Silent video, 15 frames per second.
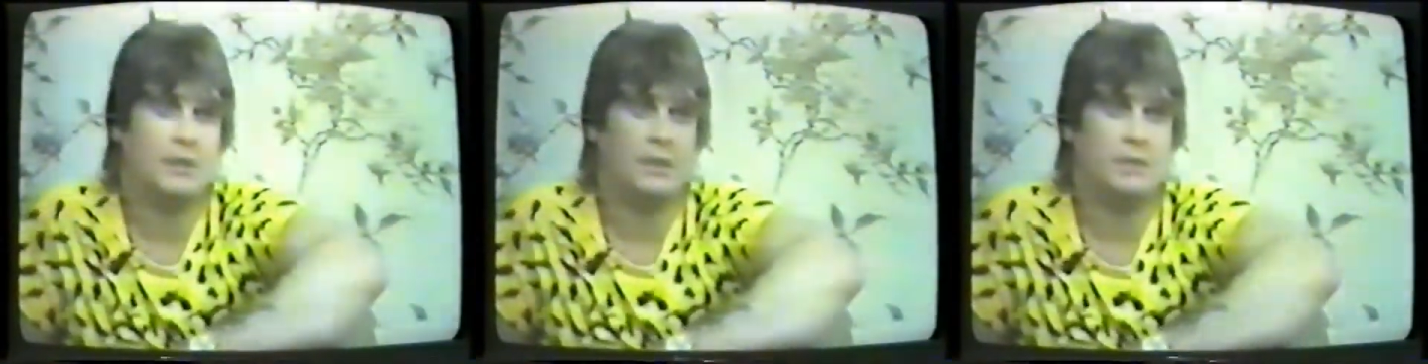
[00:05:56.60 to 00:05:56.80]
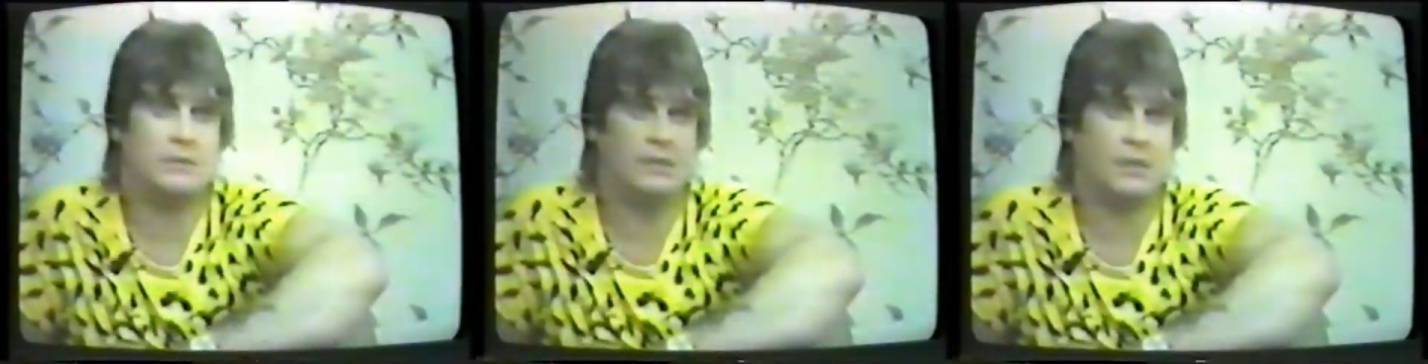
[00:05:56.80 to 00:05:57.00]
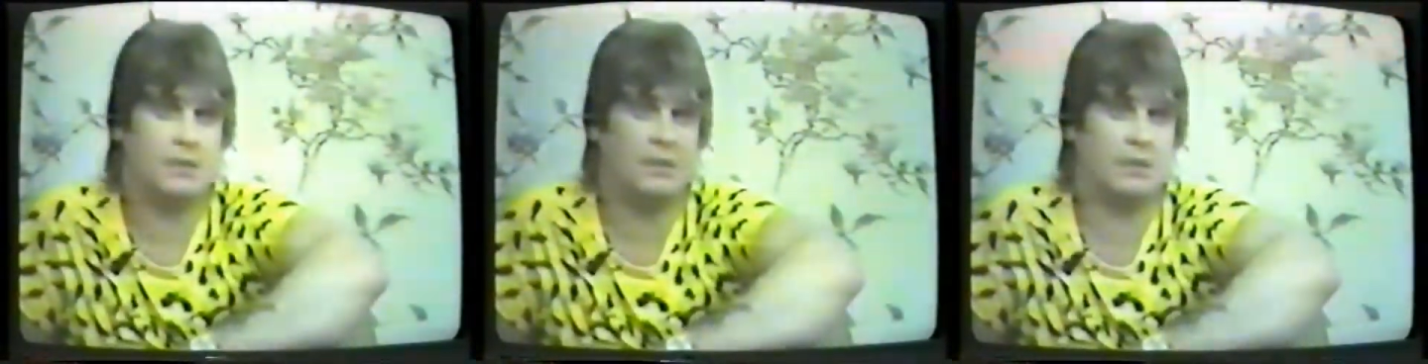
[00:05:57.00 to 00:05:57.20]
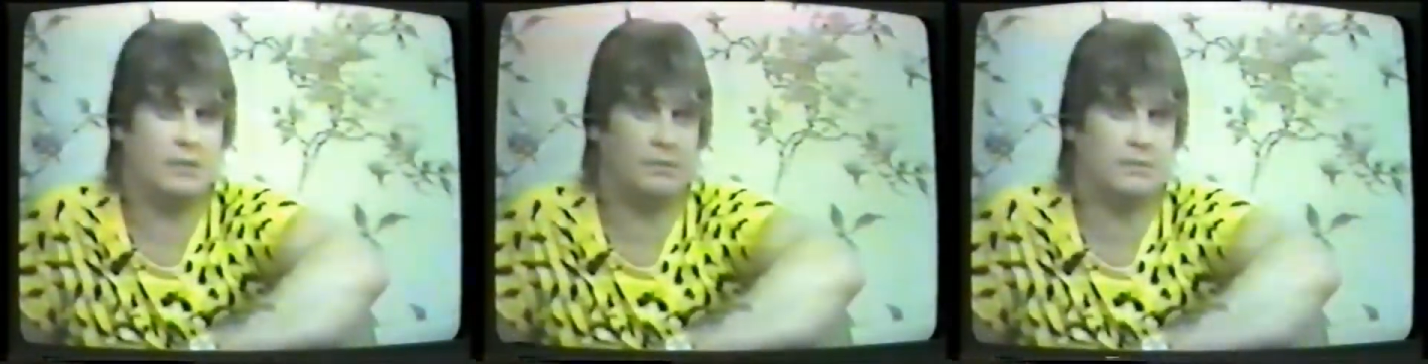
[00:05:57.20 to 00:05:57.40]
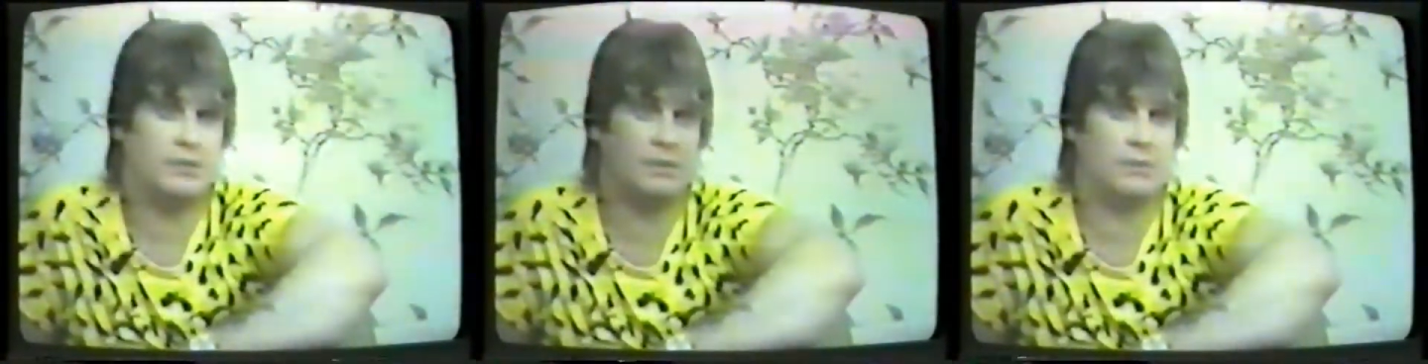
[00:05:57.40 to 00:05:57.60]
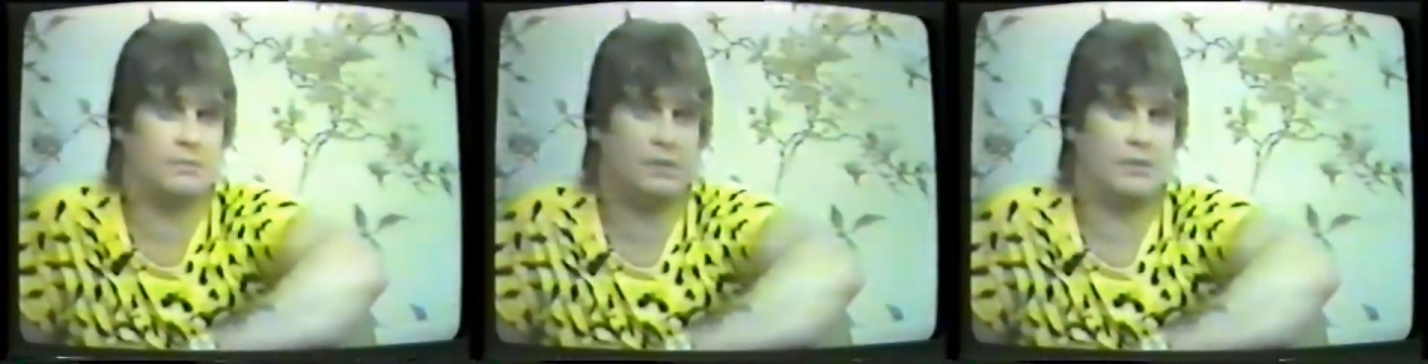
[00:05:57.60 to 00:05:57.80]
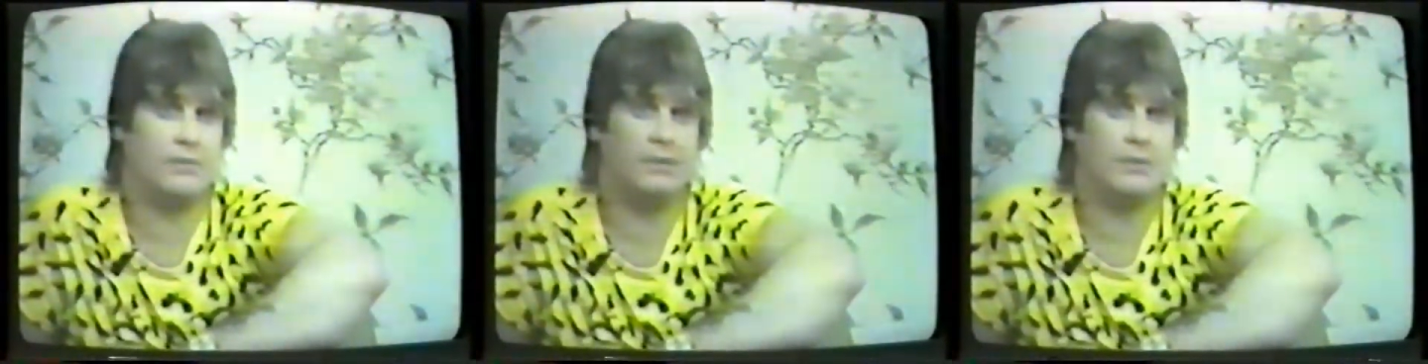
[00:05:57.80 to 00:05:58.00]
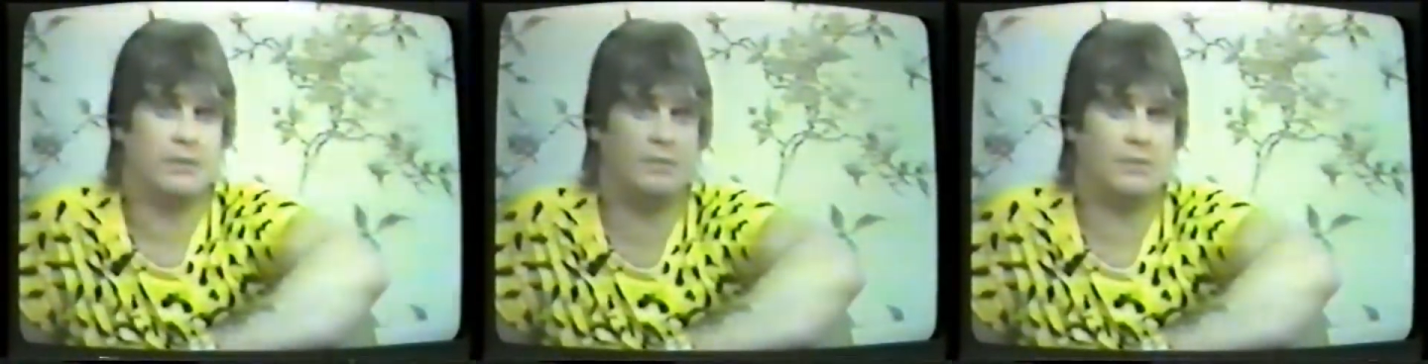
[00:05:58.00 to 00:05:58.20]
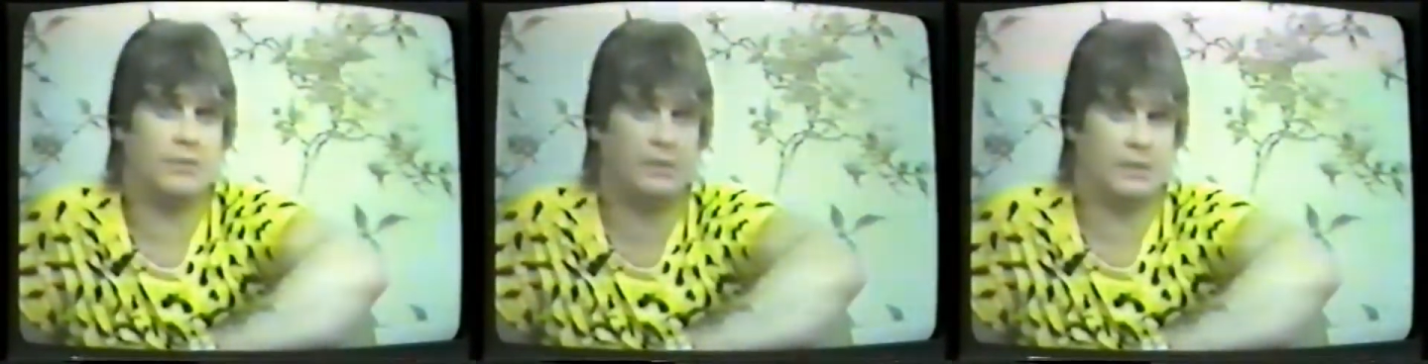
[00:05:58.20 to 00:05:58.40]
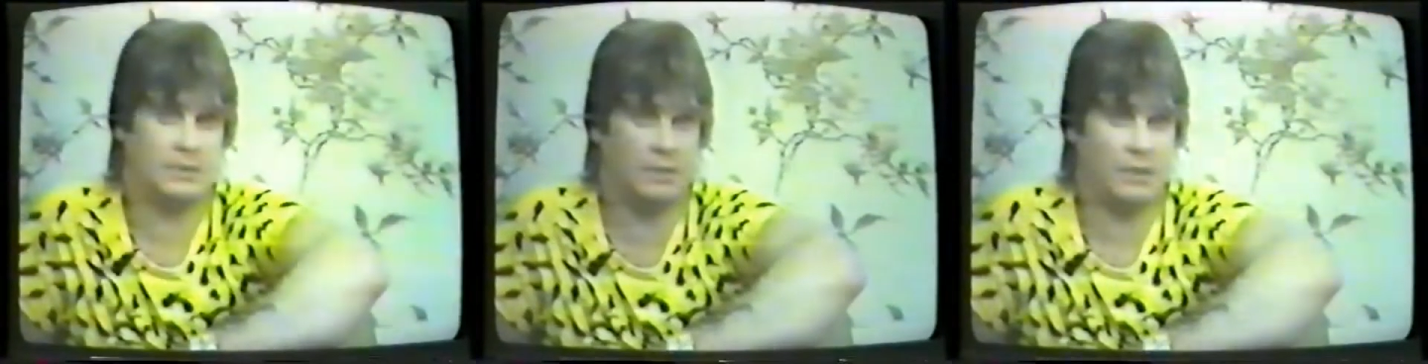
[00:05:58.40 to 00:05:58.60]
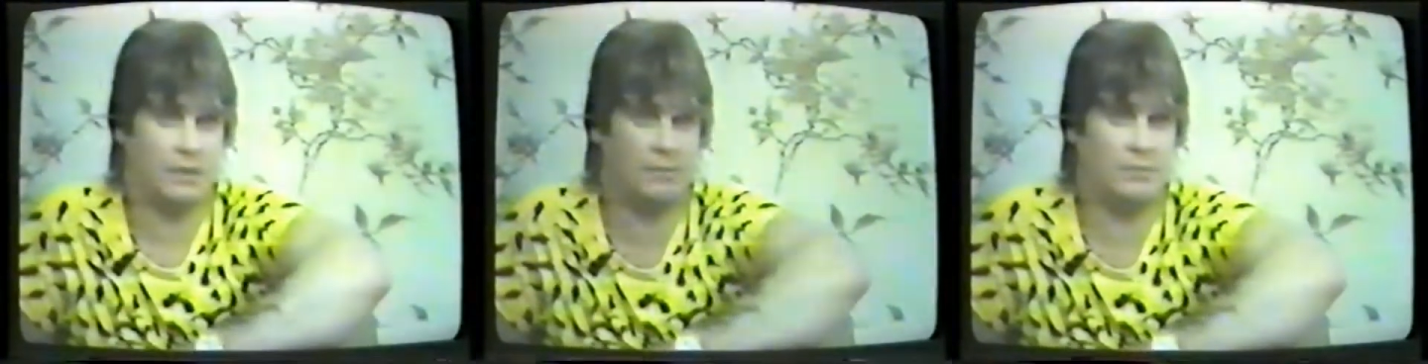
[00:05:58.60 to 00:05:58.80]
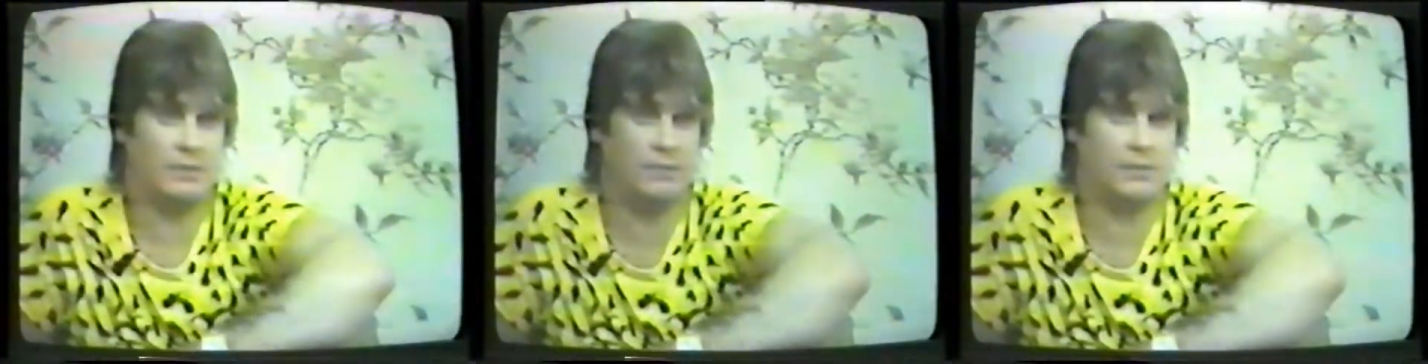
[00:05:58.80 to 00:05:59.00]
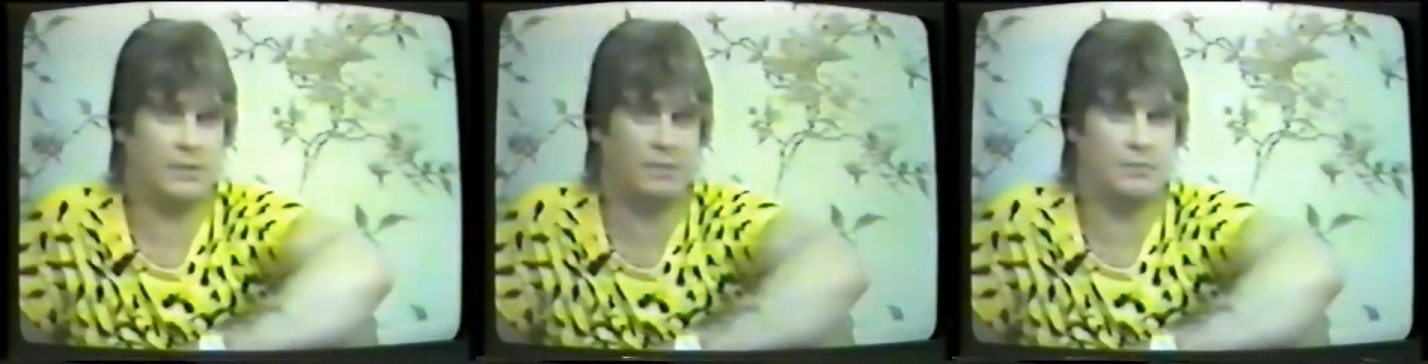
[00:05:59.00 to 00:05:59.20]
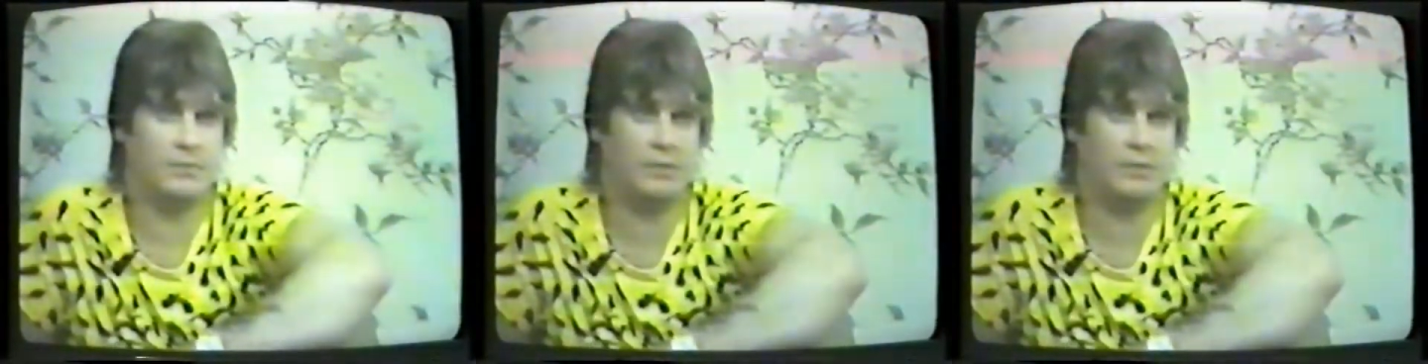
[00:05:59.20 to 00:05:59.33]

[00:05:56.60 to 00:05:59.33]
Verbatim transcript: he's not in love with his wife anymore and he's got to move on,